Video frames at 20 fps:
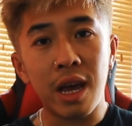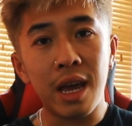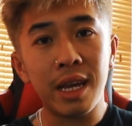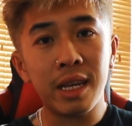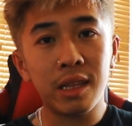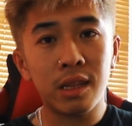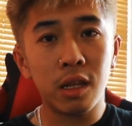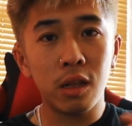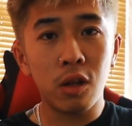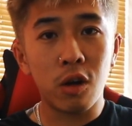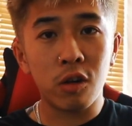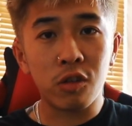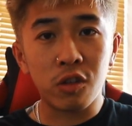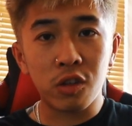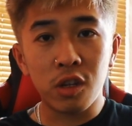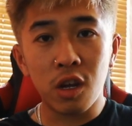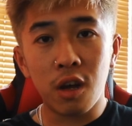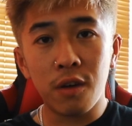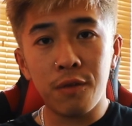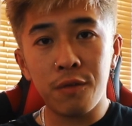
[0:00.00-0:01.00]
I get to learn
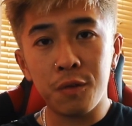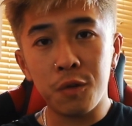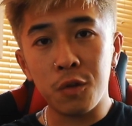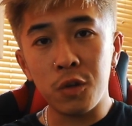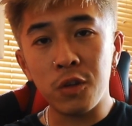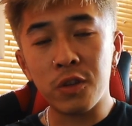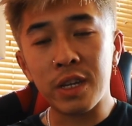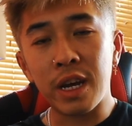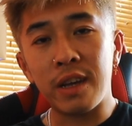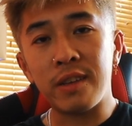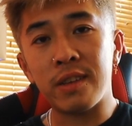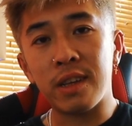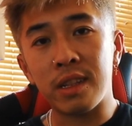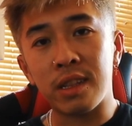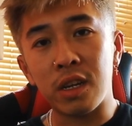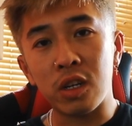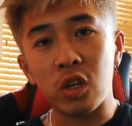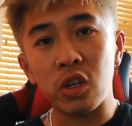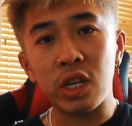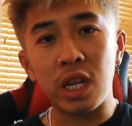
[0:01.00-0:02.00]
stuff, you guys
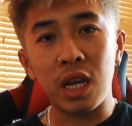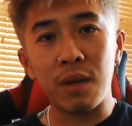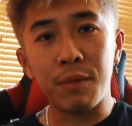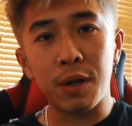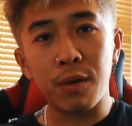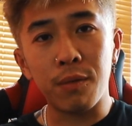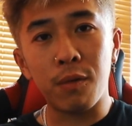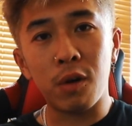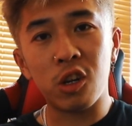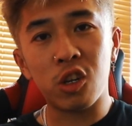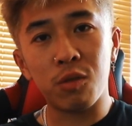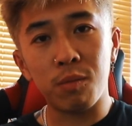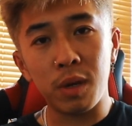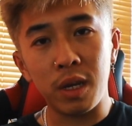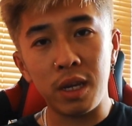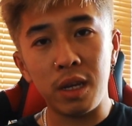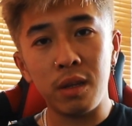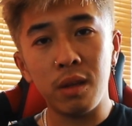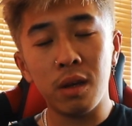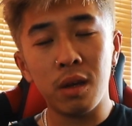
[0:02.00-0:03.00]
get the entertainment and watch
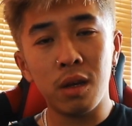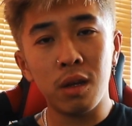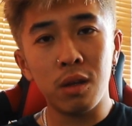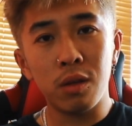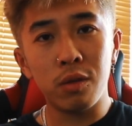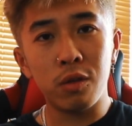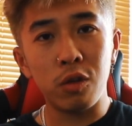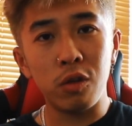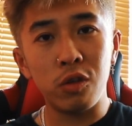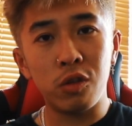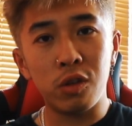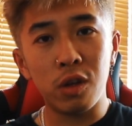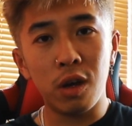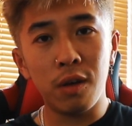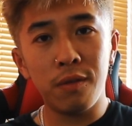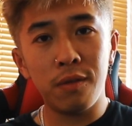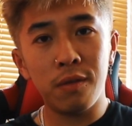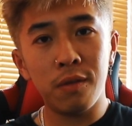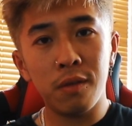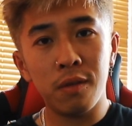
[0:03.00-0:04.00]
me do
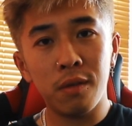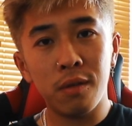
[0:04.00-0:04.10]
stuff.